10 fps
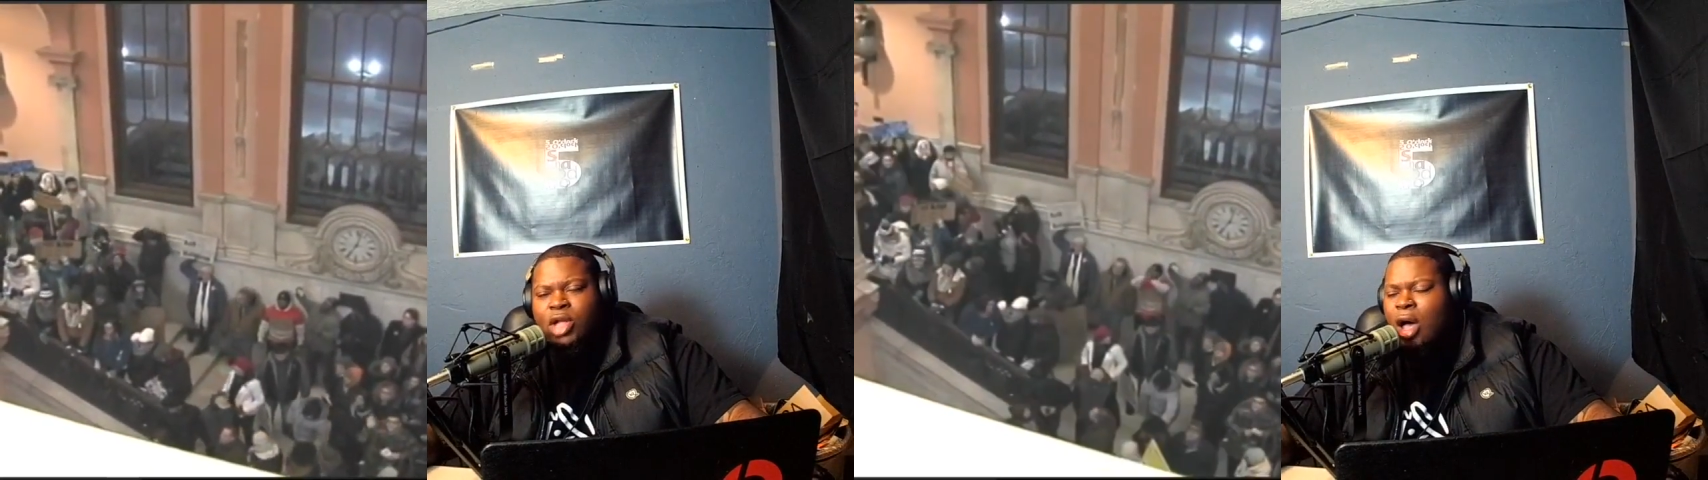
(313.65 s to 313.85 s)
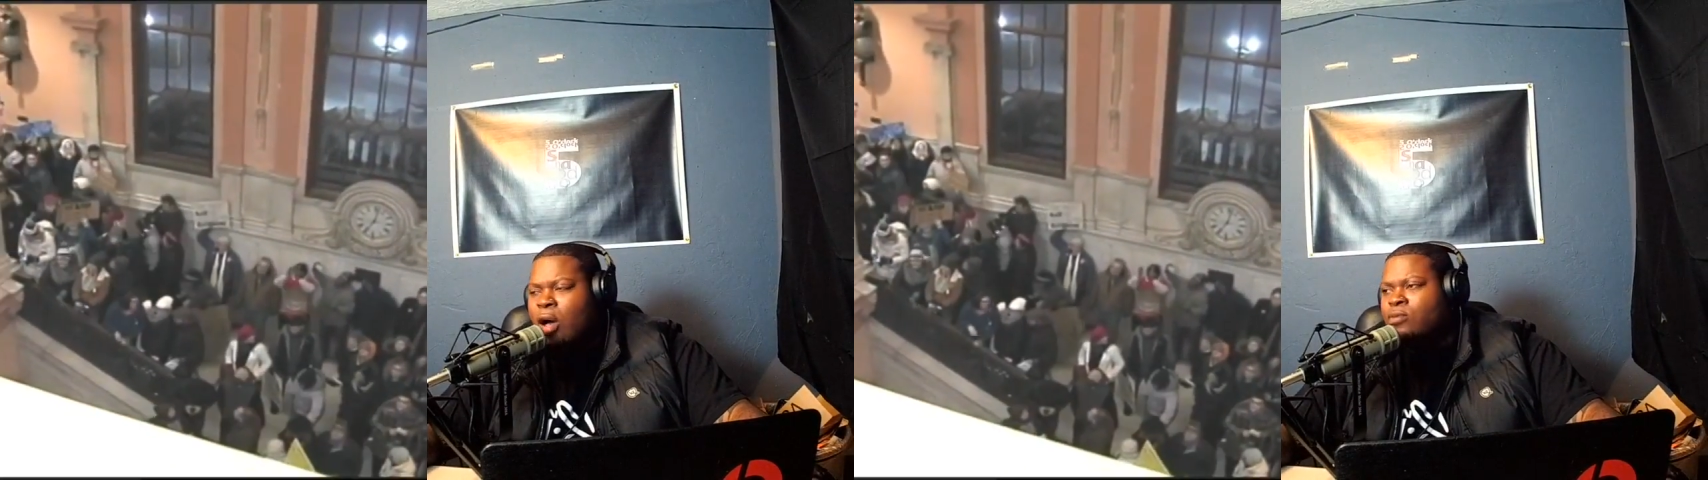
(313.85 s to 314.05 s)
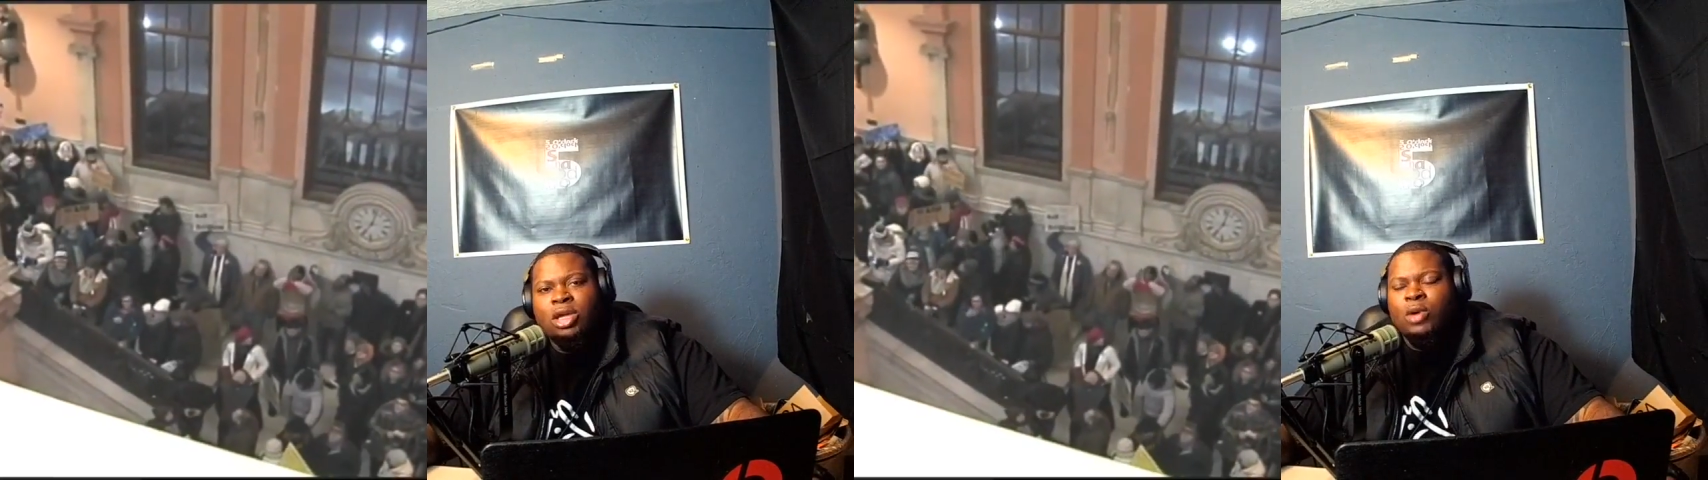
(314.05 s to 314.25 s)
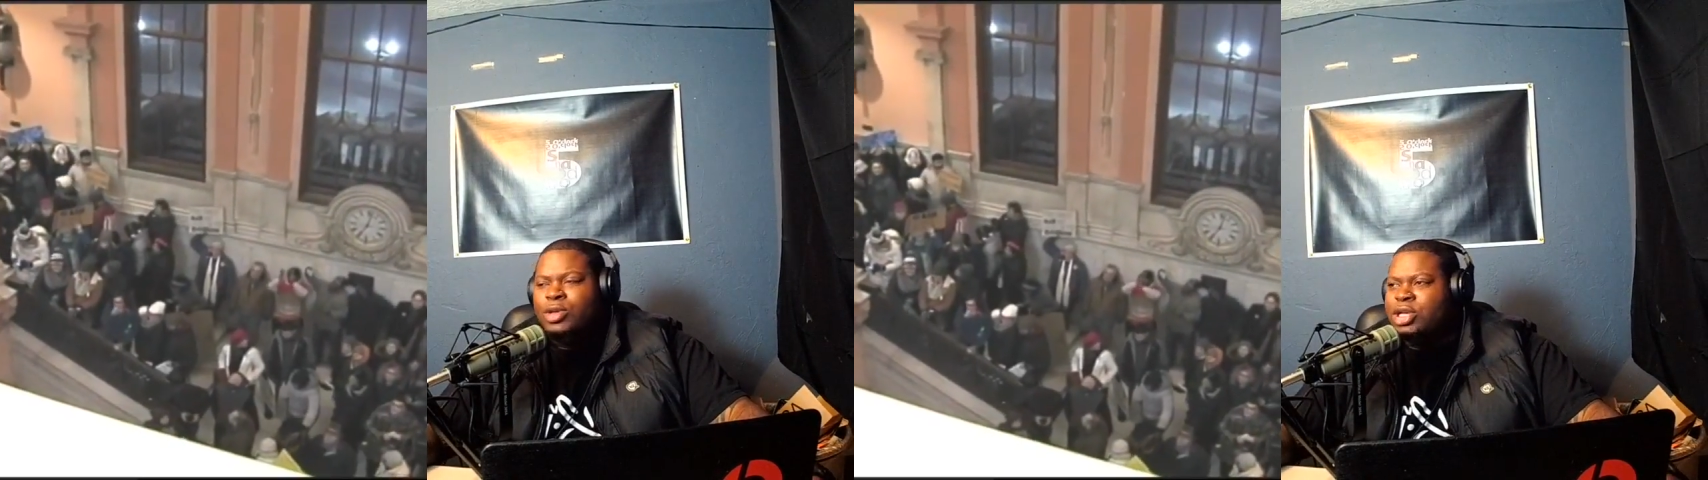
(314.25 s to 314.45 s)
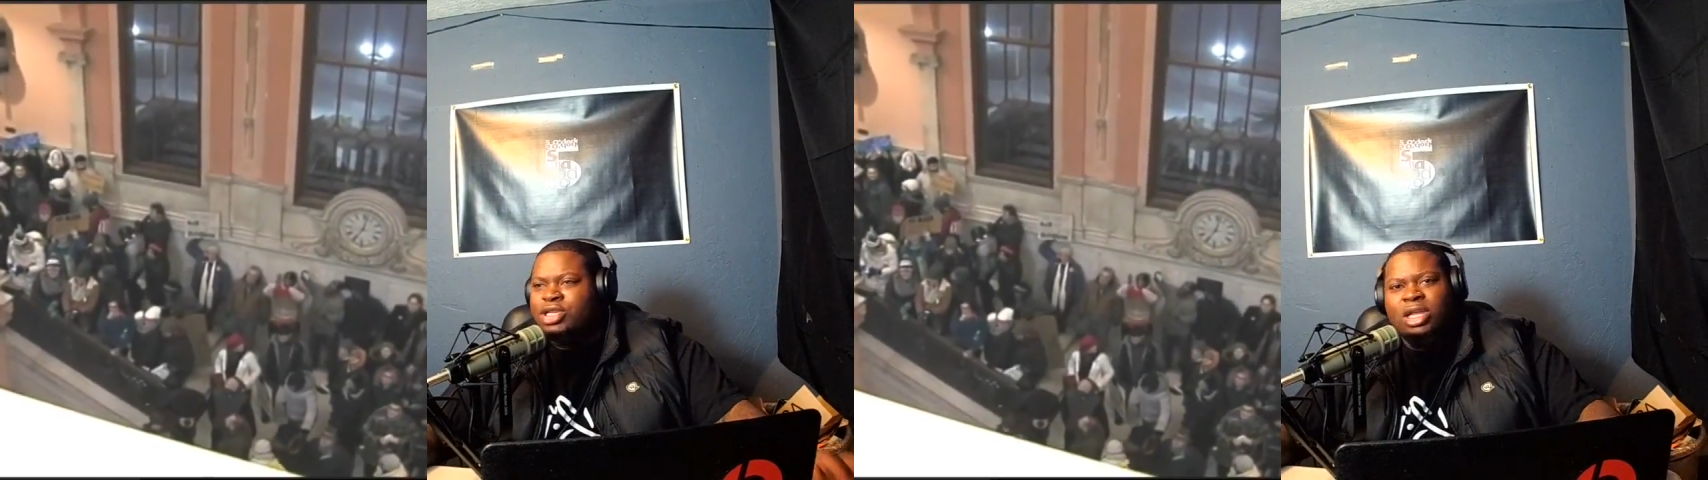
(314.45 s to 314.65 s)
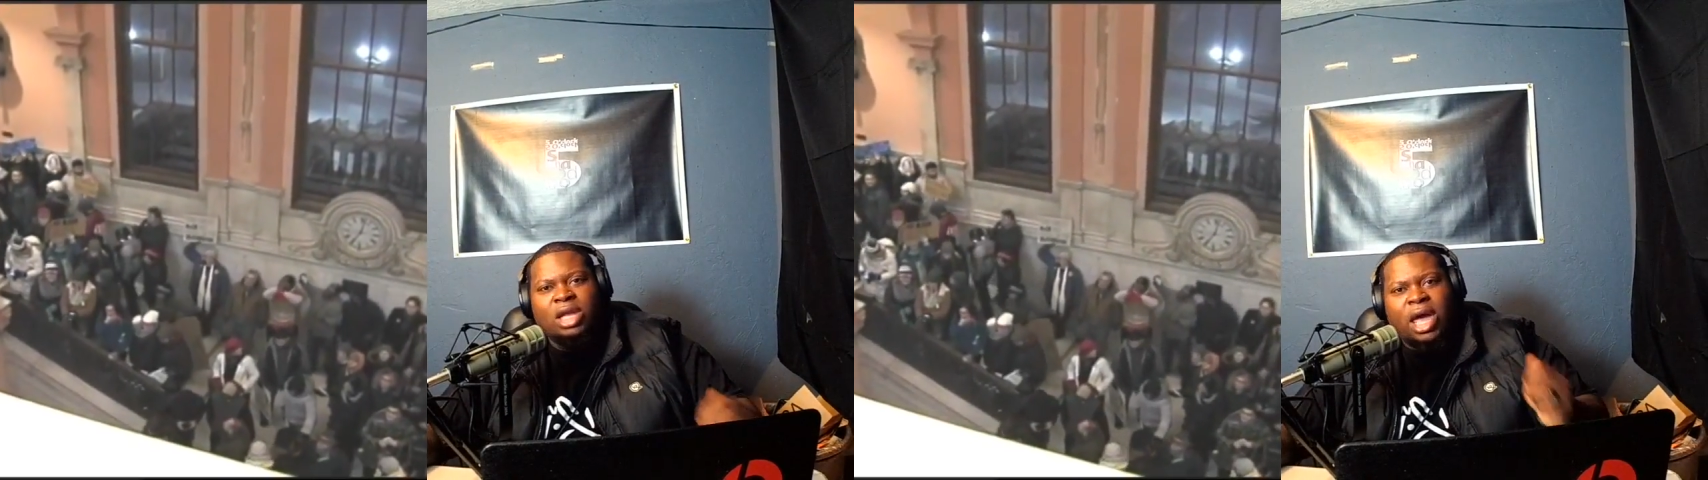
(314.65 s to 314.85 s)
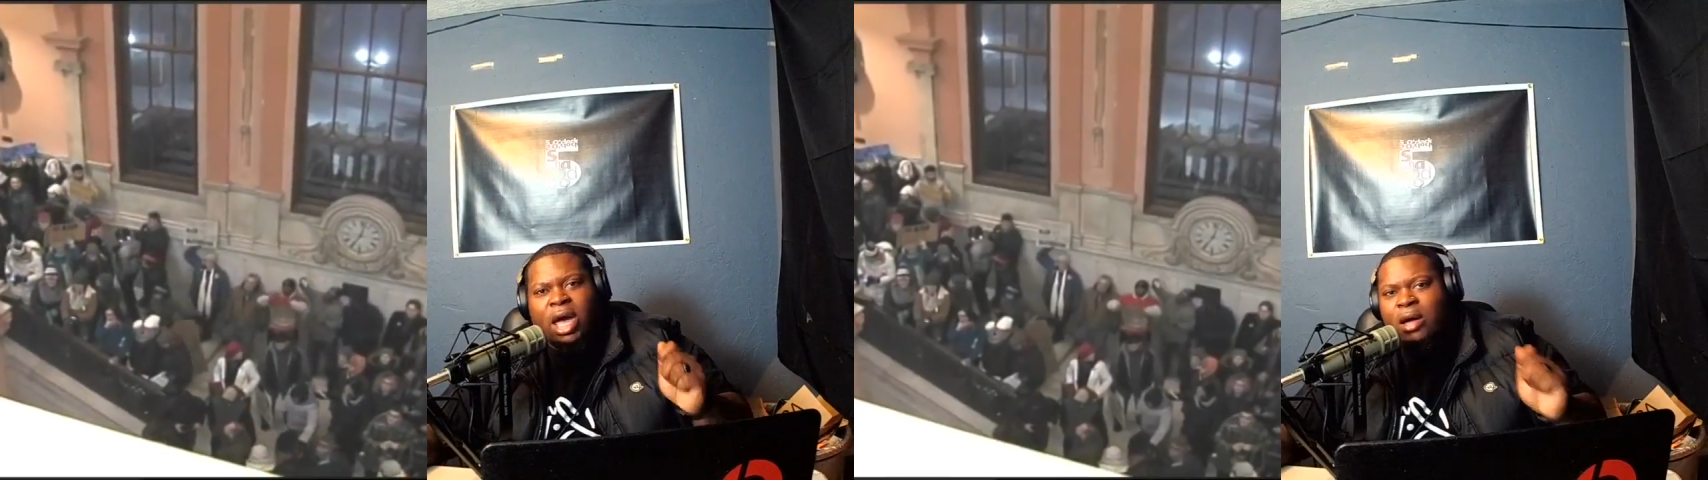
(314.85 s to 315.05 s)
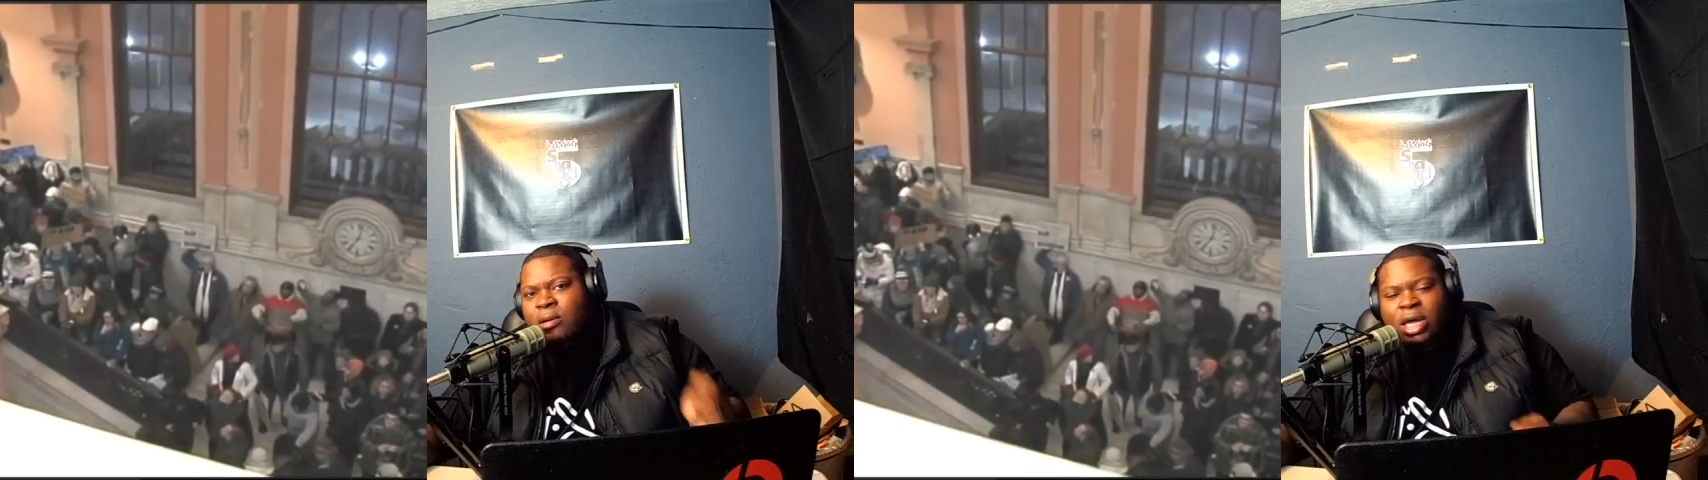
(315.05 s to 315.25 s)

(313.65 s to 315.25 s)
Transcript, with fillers: No, you were just in there,